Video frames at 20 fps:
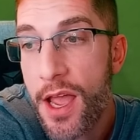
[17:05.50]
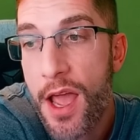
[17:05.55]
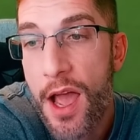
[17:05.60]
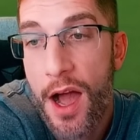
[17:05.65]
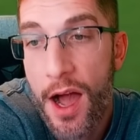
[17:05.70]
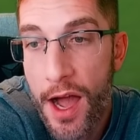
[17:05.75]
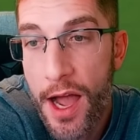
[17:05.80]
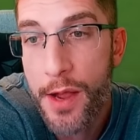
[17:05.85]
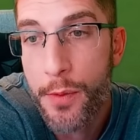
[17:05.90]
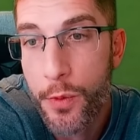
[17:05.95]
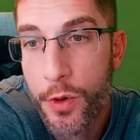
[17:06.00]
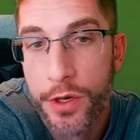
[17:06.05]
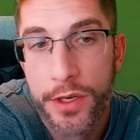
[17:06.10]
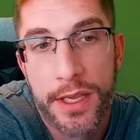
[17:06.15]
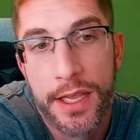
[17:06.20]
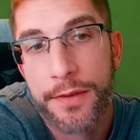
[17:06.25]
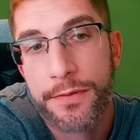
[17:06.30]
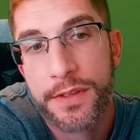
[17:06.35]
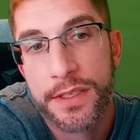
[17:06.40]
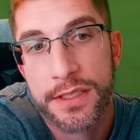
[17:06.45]
I would
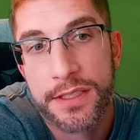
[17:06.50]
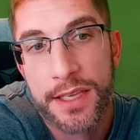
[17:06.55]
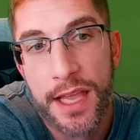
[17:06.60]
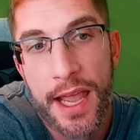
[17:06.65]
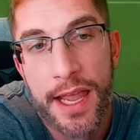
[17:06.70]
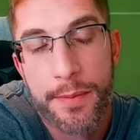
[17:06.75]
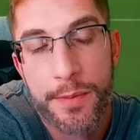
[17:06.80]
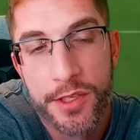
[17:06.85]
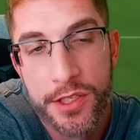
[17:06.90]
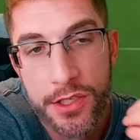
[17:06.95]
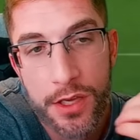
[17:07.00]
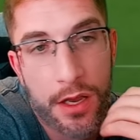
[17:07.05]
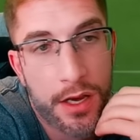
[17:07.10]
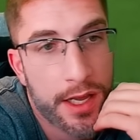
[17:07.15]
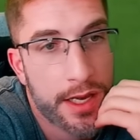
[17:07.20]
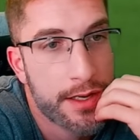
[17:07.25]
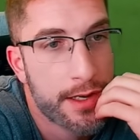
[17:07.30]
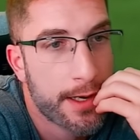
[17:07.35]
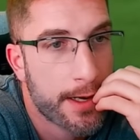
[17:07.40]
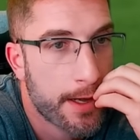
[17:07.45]
give this game a
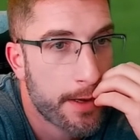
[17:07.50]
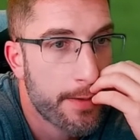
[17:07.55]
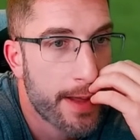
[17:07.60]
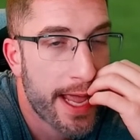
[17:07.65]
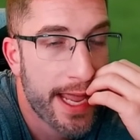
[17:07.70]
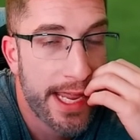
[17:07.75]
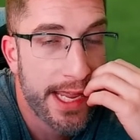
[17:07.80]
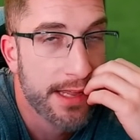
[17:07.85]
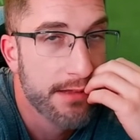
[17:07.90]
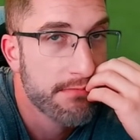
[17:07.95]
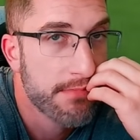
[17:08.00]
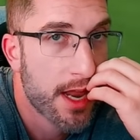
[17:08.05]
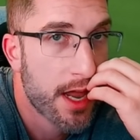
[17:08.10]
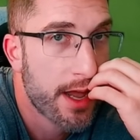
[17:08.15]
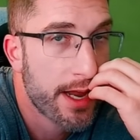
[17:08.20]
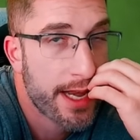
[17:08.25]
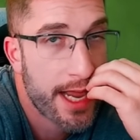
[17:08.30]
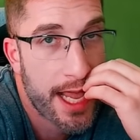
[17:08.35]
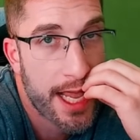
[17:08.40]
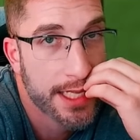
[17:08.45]
solid, 8,
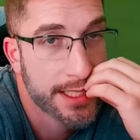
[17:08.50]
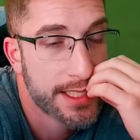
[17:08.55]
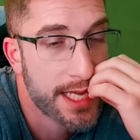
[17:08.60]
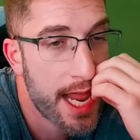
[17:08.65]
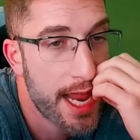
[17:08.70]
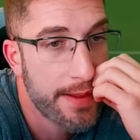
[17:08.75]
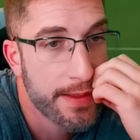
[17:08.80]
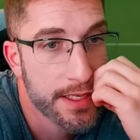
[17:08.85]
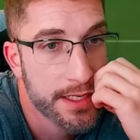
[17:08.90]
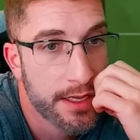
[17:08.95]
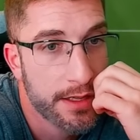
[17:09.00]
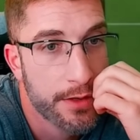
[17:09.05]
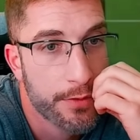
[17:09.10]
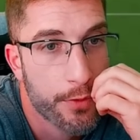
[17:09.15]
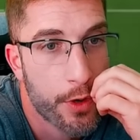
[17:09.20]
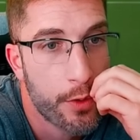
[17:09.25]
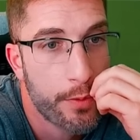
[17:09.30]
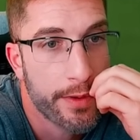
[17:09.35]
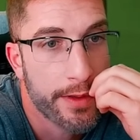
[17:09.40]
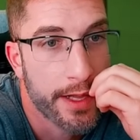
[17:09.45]
9 out of 10. There's nothing
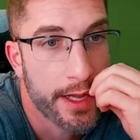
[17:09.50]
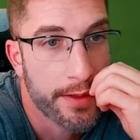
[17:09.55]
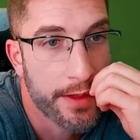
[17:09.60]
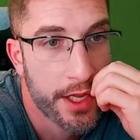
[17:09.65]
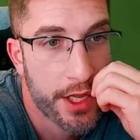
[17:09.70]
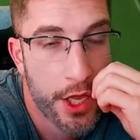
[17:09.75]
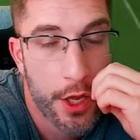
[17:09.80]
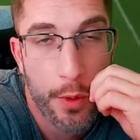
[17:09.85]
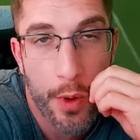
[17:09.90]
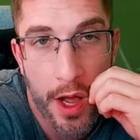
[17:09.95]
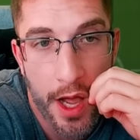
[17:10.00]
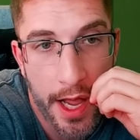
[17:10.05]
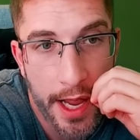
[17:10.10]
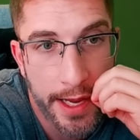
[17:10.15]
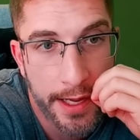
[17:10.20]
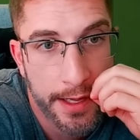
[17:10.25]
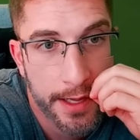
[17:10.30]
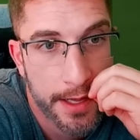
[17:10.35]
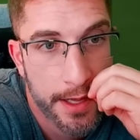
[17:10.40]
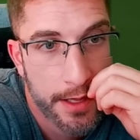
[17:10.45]
wrong with it. The
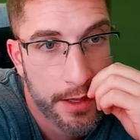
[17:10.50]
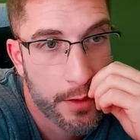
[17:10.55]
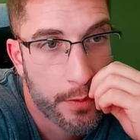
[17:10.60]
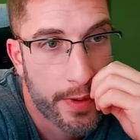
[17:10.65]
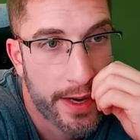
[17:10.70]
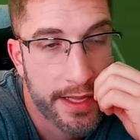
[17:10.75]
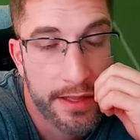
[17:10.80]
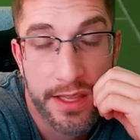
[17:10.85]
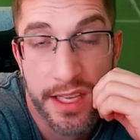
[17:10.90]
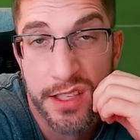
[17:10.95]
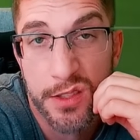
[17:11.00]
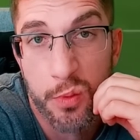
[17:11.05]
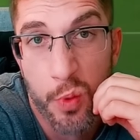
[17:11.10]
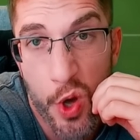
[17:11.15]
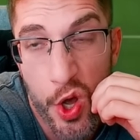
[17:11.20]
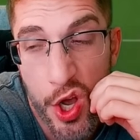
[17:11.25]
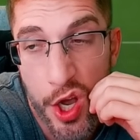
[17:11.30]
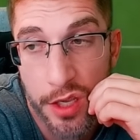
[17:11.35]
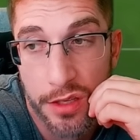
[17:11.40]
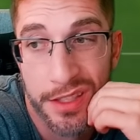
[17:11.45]
UI, the way things
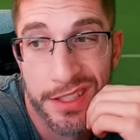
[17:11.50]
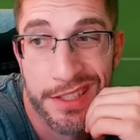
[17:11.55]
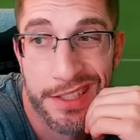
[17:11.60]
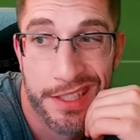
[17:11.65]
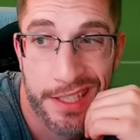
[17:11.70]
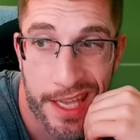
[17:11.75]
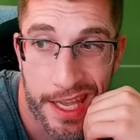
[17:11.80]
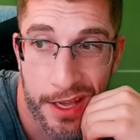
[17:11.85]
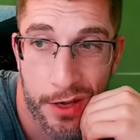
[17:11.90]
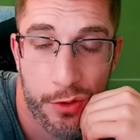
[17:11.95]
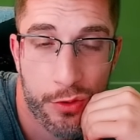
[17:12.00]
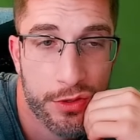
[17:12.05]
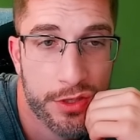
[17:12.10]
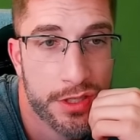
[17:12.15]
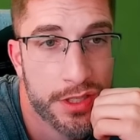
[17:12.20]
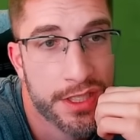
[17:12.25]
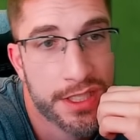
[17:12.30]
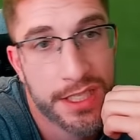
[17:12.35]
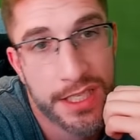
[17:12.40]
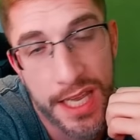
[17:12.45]
work, the
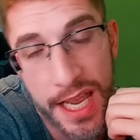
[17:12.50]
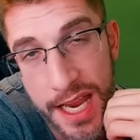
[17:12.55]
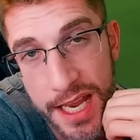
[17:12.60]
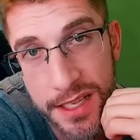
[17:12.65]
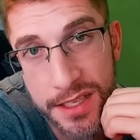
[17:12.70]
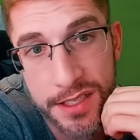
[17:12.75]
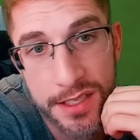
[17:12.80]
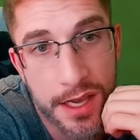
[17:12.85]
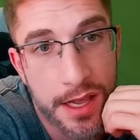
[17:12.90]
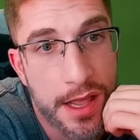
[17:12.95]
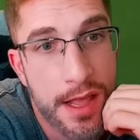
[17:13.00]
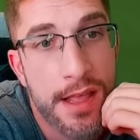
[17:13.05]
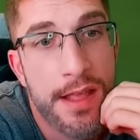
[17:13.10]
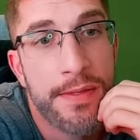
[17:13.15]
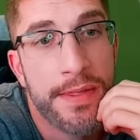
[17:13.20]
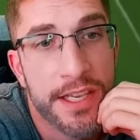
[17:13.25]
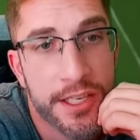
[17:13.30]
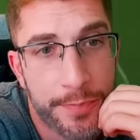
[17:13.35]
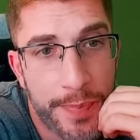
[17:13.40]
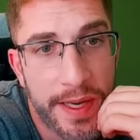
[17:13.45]
skills, the skins,
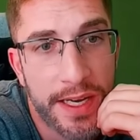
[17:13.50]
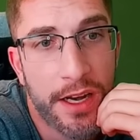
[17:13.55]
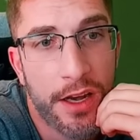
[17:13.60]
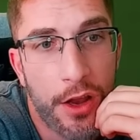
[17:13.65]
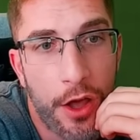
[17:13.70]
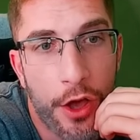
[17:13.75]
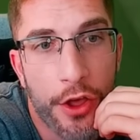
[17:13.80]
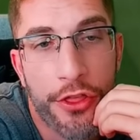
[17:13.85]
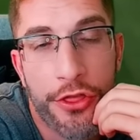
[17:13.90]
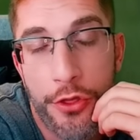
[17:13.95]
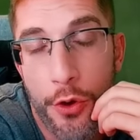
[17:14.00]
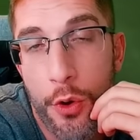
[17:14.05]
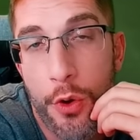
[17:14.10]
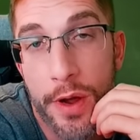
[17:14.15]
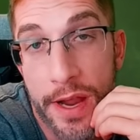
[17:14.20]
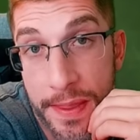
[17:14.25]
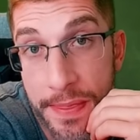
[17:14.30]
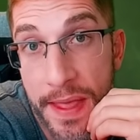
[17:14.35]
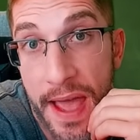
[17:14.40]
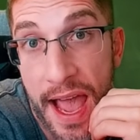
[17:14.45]
there's been a lot of
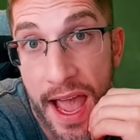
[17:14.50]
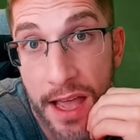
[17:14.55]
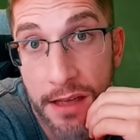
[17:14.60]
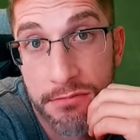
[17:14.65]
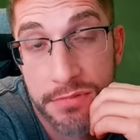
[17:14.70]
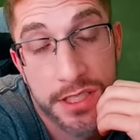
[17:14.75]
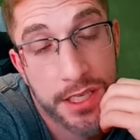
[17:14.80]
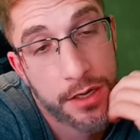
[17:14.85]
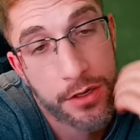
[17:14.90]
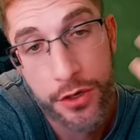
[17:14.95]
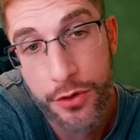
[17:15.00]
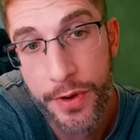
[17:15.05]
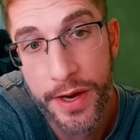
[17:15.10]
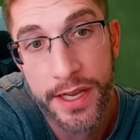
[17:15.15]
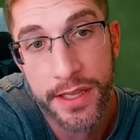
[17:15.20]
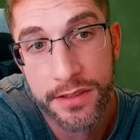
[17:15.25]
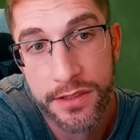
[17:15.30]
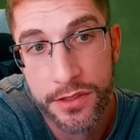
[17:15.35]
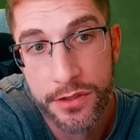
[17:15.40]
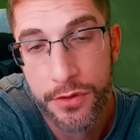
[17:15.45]
thought in that. So
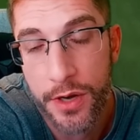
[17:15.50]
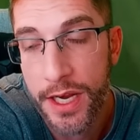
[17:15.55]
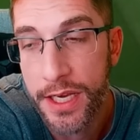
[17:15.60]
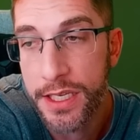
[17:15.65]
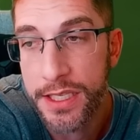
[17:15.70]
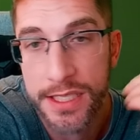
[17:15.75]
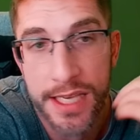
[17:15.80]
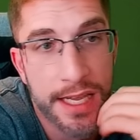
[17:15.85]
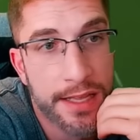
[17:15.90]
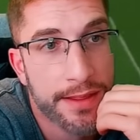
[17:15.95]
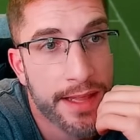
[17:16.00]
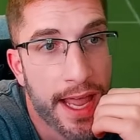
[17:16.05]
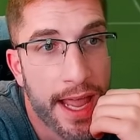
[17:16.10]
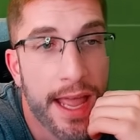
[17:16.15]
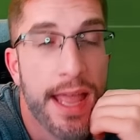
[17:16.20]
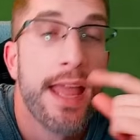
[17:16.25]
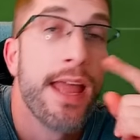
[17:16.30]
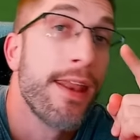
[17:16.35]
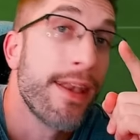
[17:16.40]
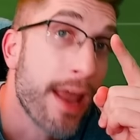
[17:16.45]
credit to Strikers Inc.
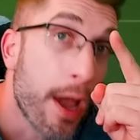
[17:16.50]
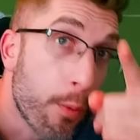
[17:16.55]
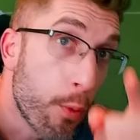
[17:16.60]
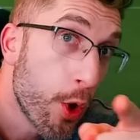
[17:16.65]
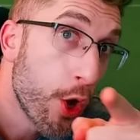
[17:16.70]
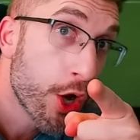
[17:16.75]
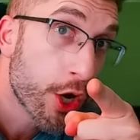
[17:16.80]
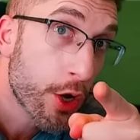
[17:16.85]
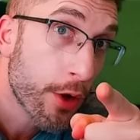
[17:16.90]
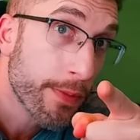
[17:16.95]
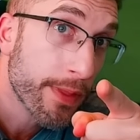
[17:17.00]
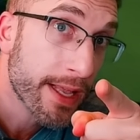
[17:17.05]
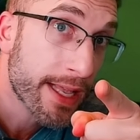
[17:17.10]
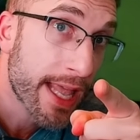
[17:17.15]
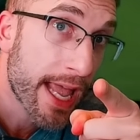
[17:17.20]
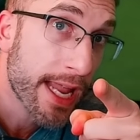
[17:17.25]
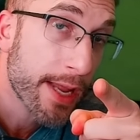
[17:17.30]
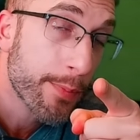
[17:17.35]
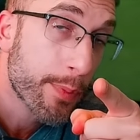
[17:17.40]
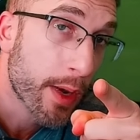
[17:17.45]
there. Now work on the
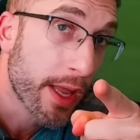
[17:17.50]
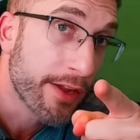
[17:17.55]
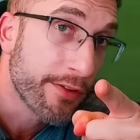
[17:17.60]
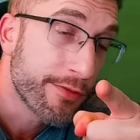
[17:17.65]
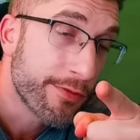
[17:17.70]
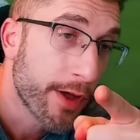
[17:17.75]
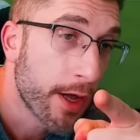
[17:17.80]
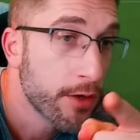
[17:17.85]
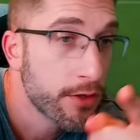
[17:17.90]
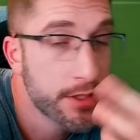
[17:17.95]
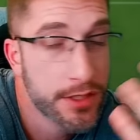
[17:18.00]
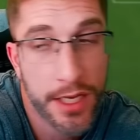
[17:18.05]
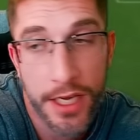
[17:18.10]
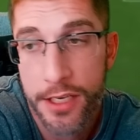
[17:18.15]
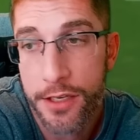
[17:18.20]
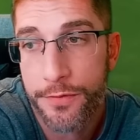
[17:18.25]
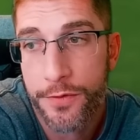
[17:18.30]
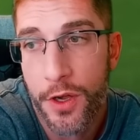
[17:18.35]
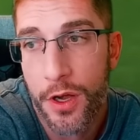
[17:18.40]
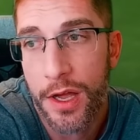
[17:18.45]
gameplay, folks,
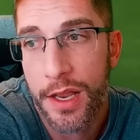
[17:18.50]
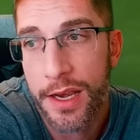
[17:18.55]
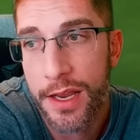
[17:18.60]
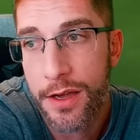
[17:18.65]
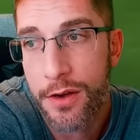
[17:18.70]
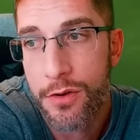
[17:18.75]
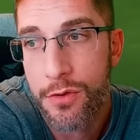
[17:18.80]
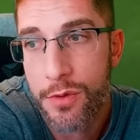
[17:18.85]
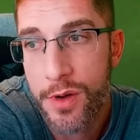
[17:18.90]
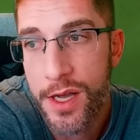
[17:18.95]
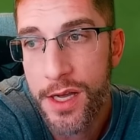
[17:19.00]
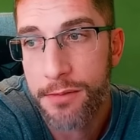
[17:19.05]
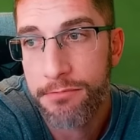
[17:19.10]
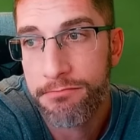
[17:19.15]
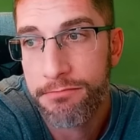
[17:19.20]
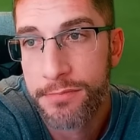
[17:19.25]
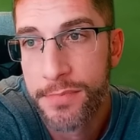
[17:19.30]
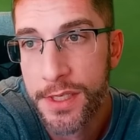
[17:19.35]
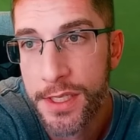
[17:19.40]
and you've got a little, a